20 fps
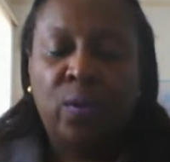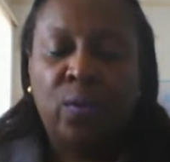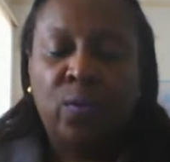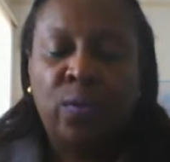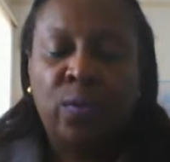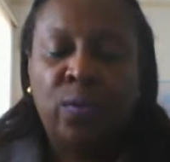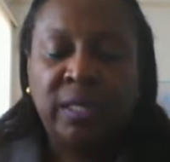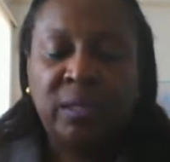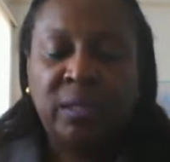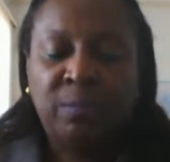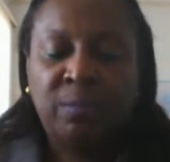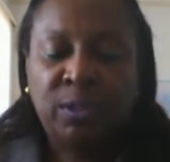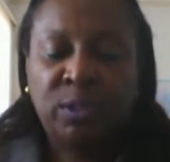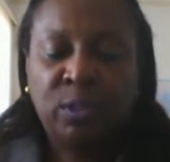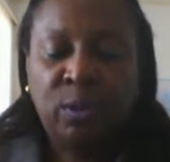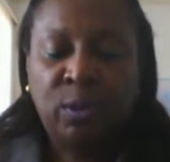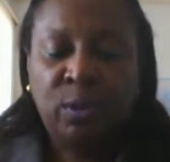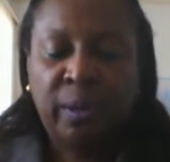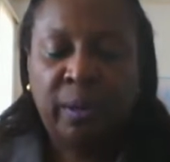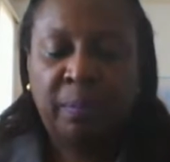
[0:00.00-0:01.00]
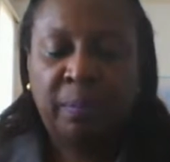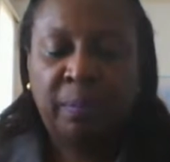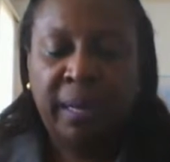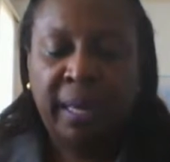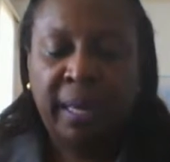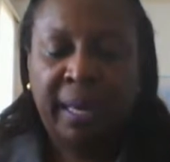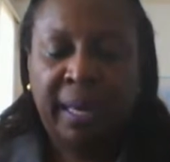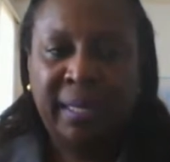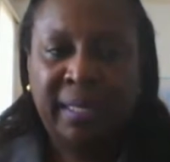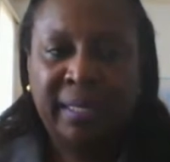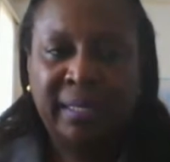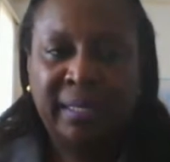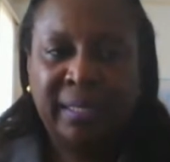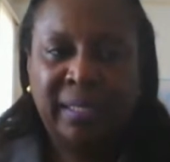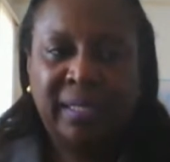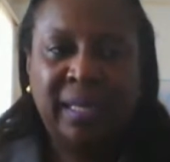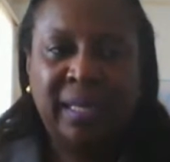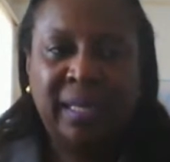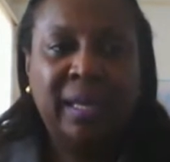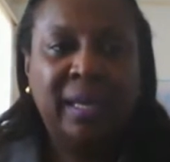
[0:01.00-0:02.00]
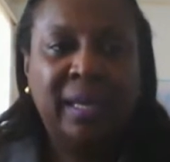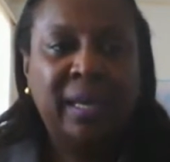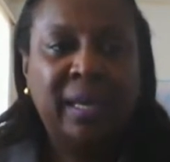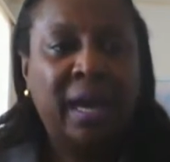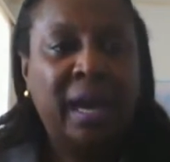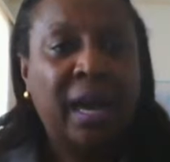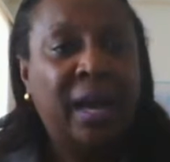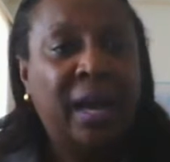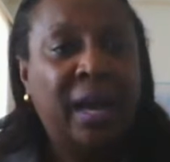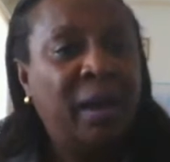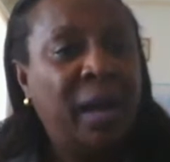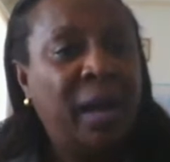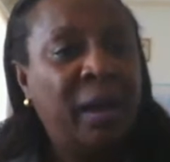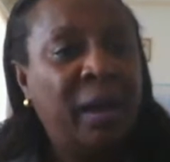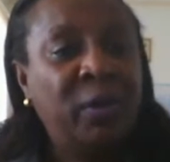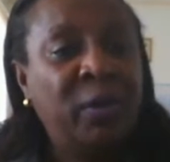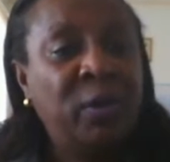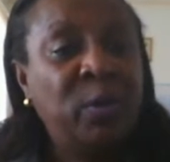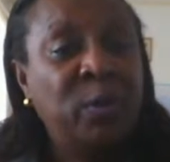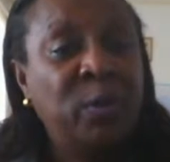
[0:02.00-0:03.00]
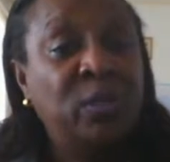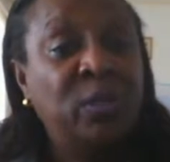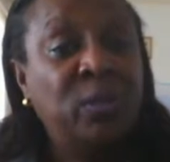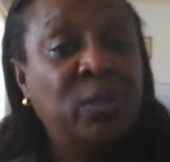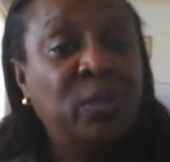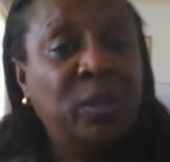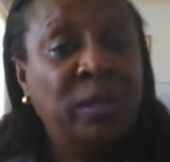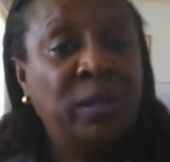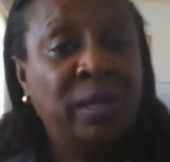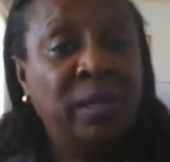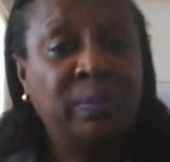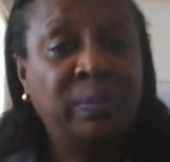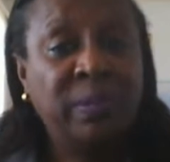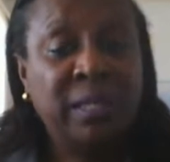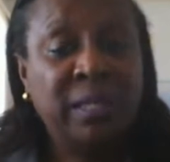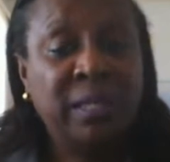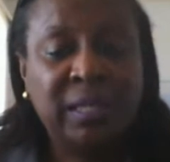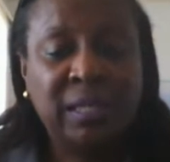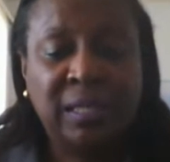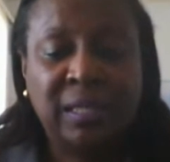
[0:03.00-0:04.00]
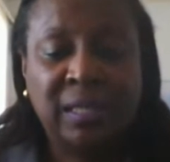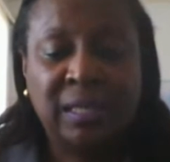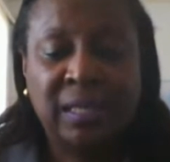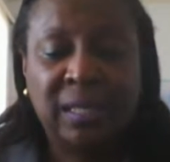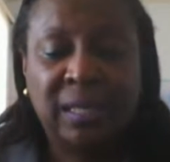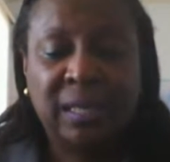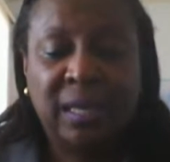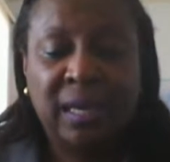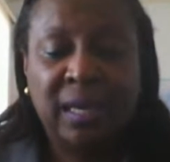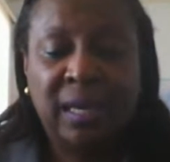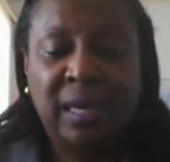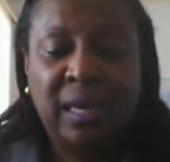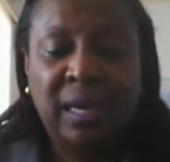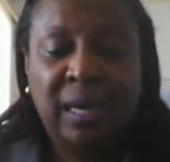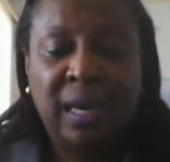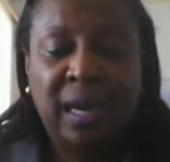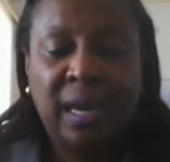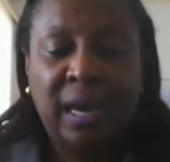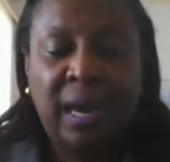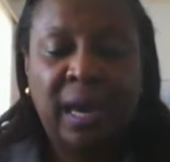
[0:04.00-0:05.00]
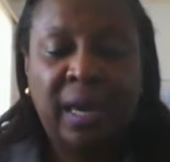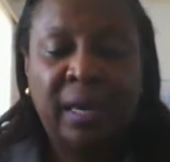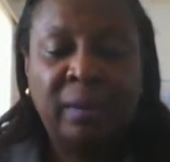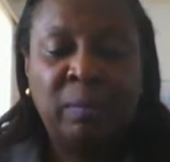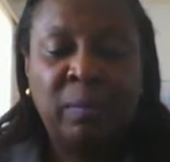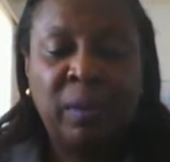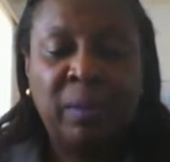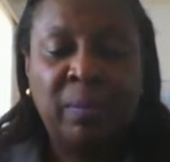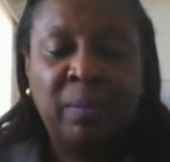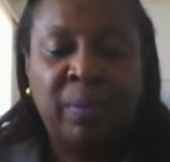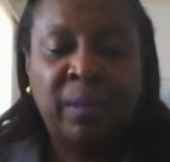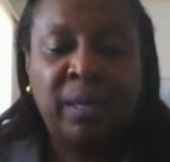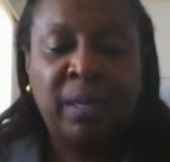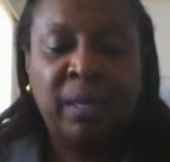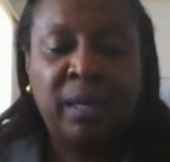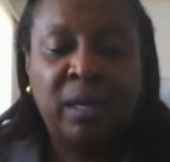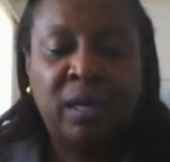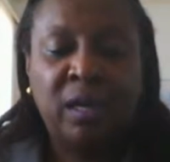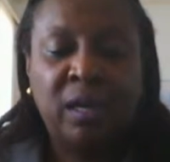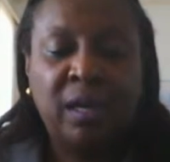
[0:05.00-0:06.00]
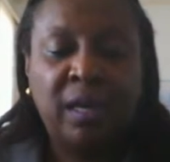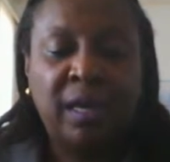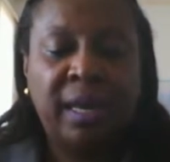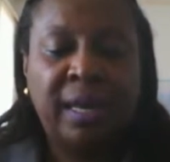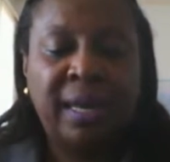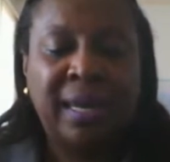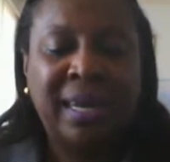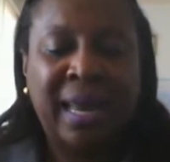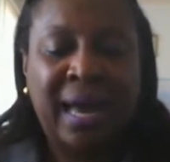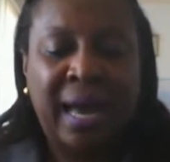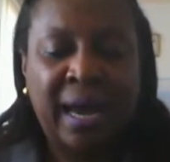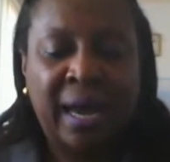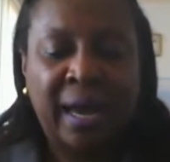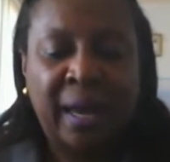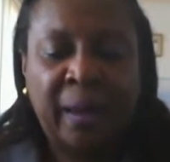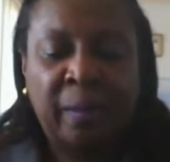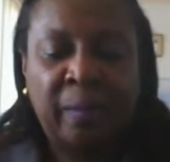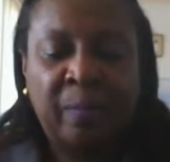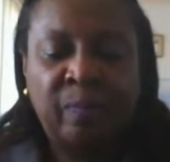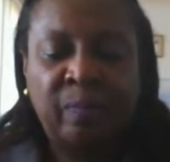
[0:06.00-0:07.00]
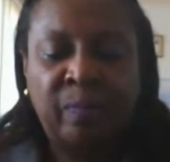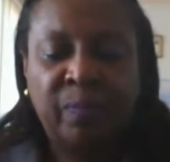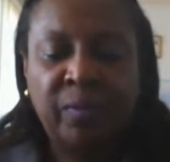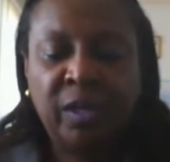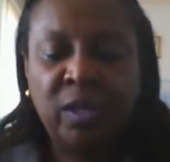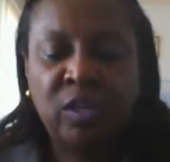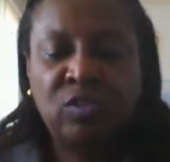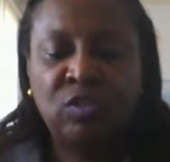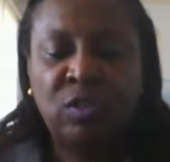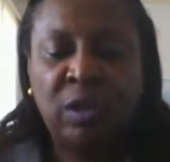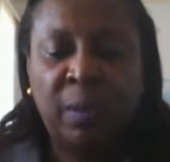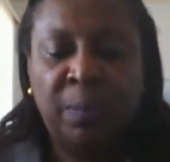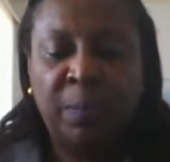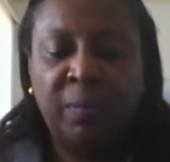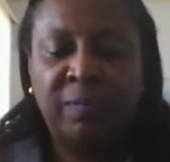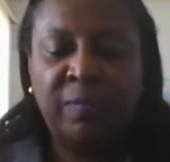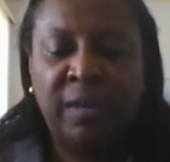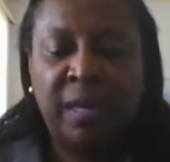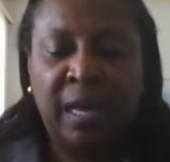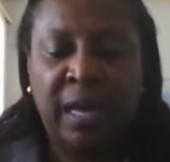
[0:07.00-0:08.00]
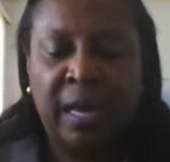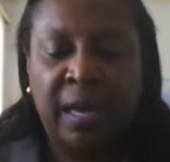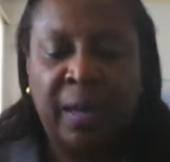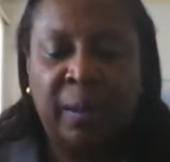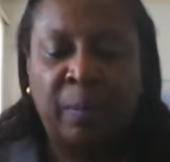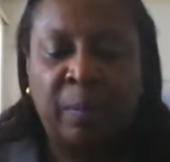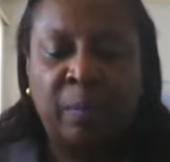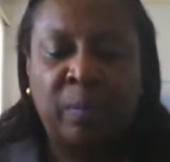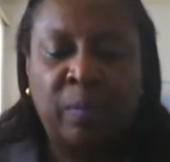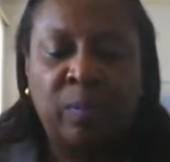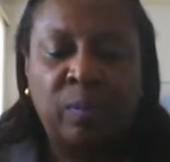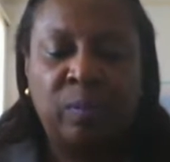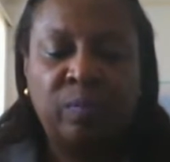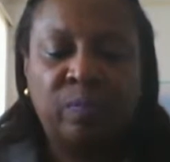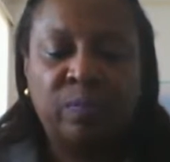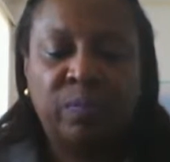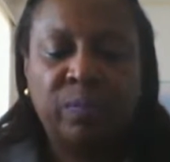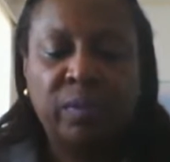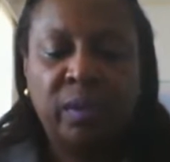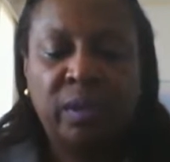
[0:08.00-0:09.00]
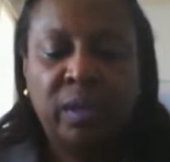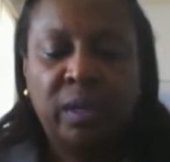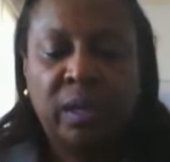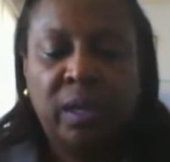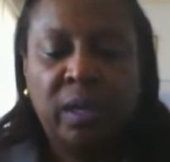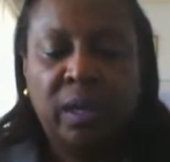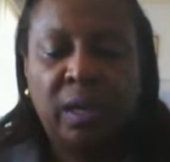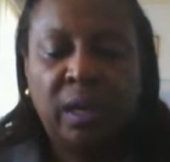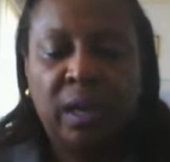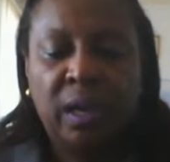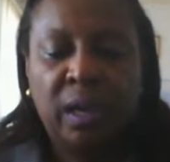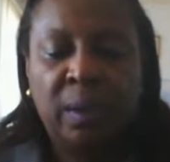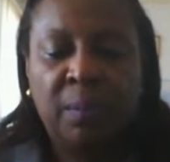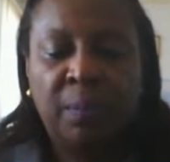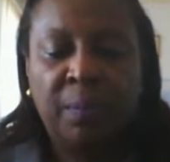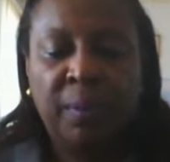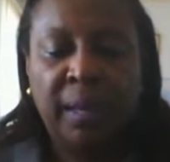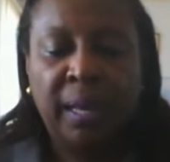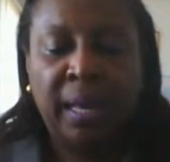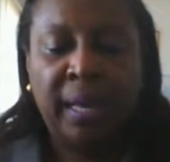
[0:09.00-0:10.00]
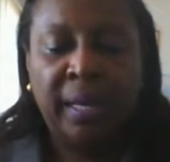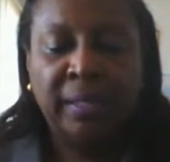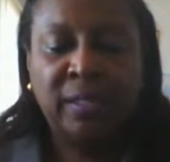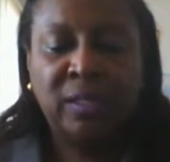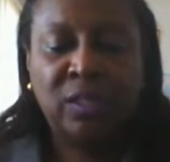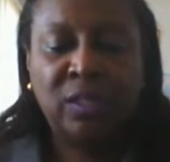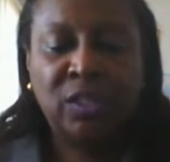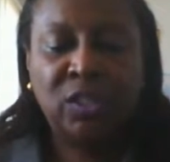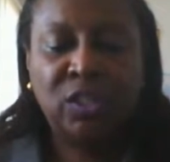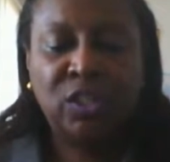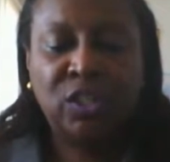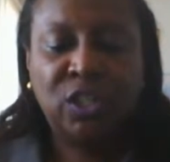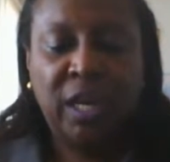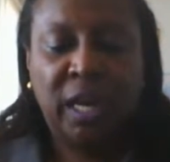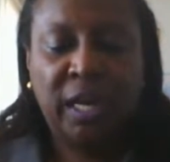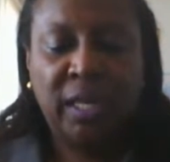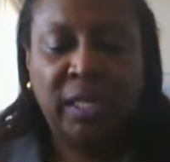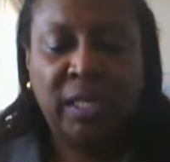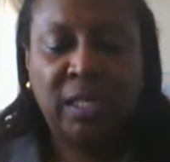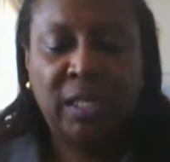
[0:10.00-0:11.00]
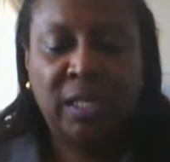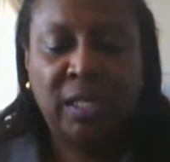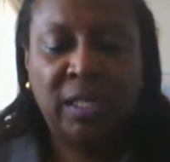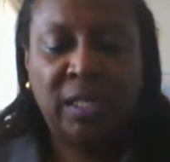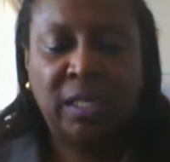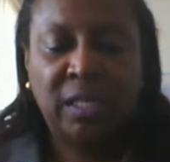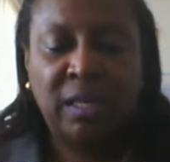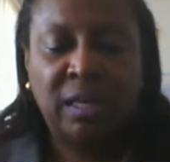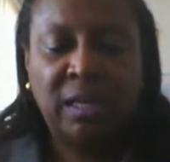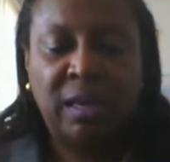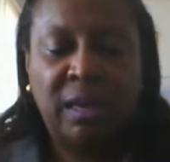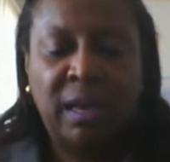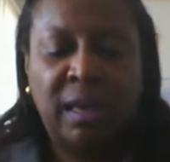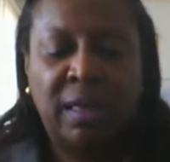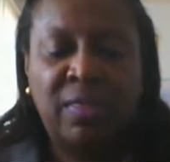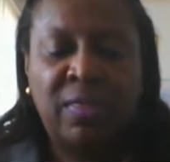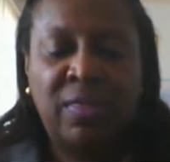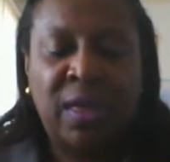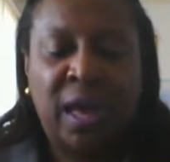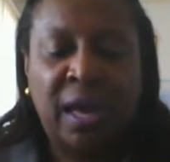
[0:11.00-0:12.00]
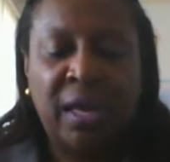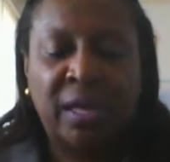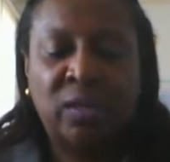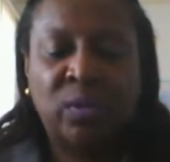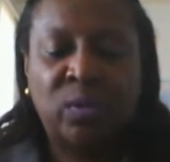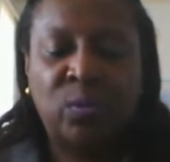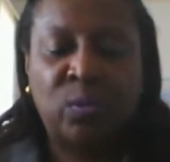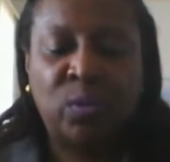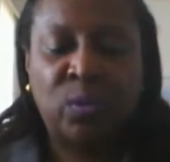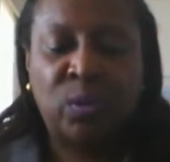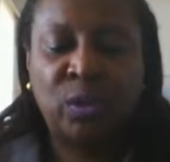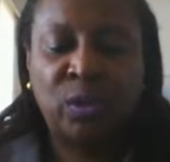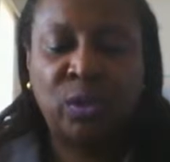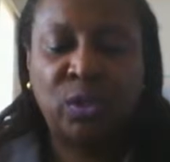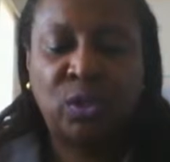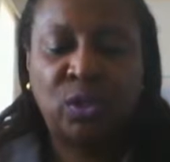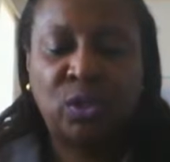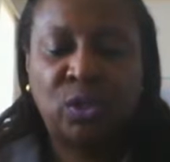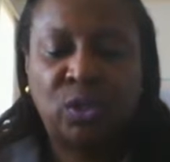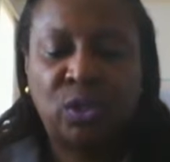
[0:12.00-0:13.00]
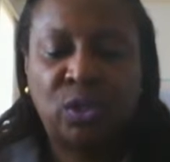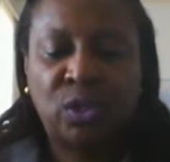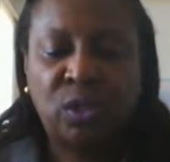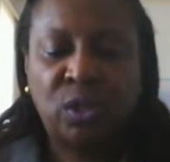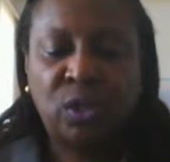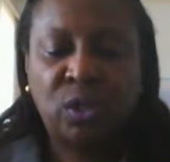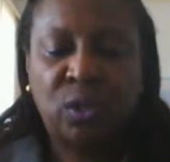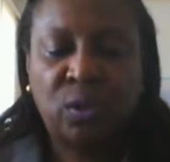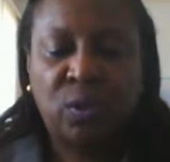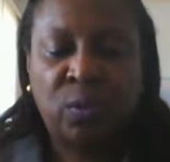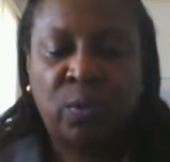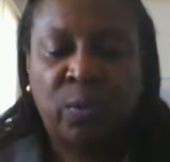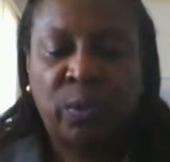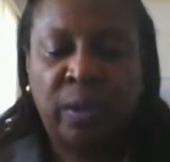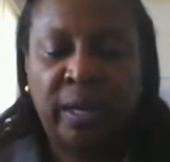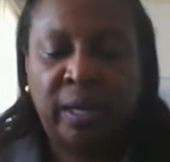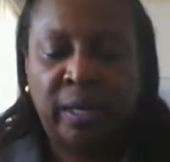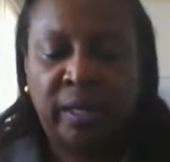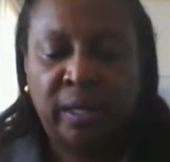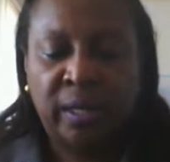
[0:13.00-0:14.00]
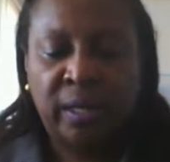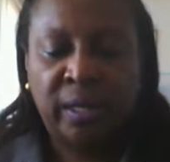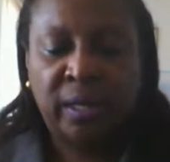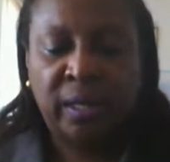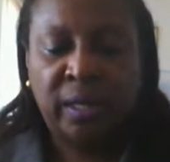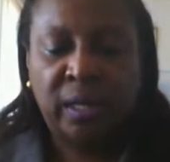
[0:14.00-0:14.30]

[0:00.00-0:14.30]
respiratory blends, I use eucalyptus and maybe lime, a drop of lime applied to the chest, and that works well.